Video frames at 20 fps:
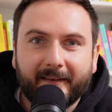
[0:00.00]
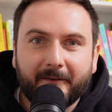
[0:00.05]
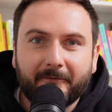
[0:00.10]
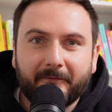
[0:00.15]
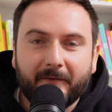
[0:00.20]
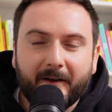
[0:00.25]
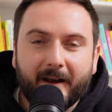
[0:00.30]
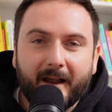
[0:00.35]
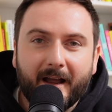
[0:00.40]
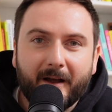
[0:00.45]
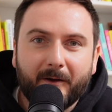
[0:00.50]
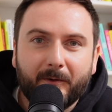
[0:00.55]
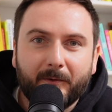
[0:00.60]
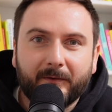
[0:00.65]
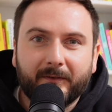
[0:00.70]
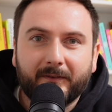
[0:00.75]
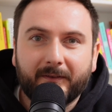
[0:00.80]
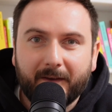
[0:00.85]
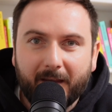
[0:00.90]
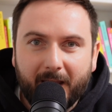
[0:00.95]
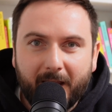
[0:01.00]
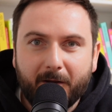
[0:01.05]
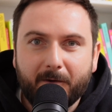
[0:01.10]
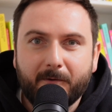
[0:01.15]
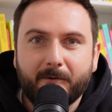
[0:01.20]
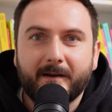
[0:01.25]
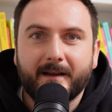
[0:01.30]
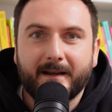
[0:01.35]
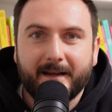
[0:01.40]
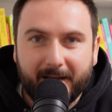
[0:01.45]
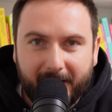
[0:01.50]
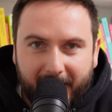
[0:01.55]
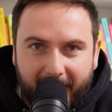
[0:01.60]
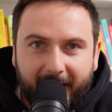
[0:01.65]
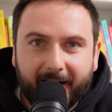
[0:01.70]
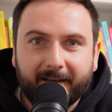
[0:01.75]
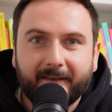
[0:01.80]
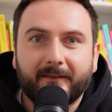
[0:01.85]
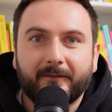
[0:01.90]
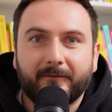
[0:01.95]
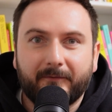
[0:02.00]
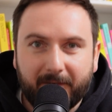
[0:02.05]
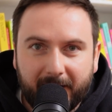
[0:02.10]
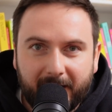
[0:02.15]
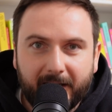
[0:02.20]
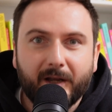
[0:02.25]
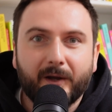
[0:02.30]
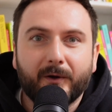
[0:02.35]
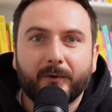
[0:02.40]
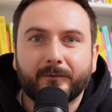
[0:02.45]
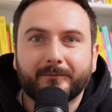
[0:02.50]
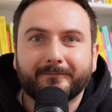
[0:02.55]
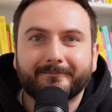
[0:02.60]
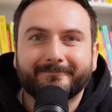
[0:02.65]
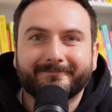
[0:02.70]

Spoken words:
it for now. See you in the next video.